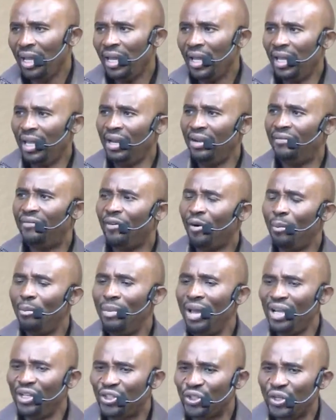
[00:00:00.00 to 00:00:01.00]

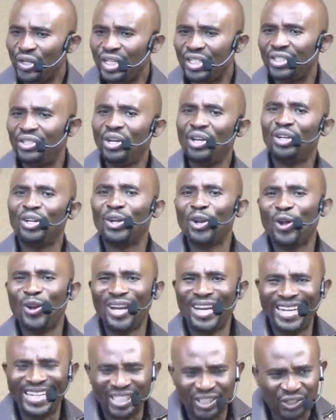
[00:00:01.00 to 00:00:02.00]
Information is not
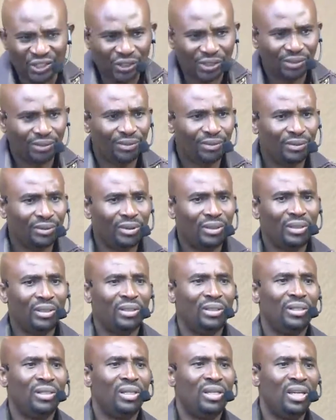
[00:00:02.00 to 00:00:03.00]
knowledge.
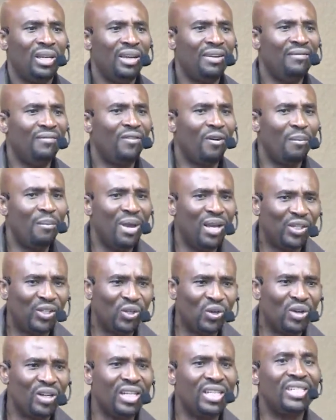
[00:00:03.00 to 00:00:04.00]

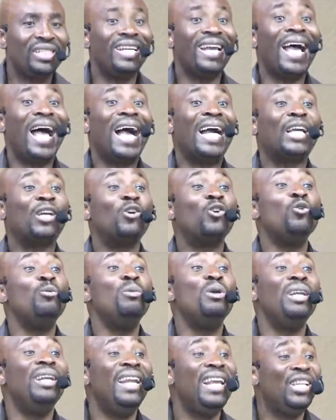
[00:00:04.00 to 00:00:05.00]
Information is the
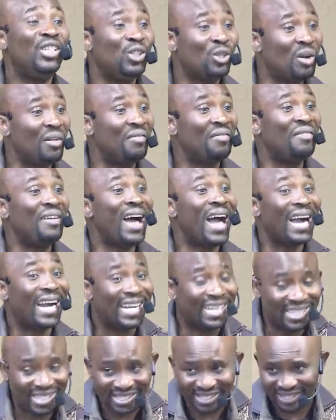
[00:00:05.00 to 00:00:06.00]
accumulation of
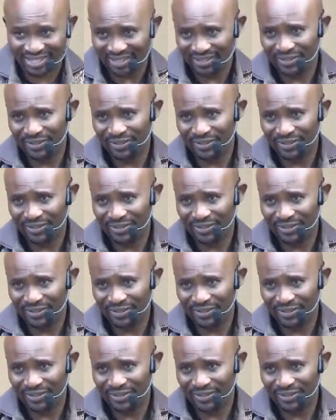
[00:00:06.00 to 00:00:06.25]
facts.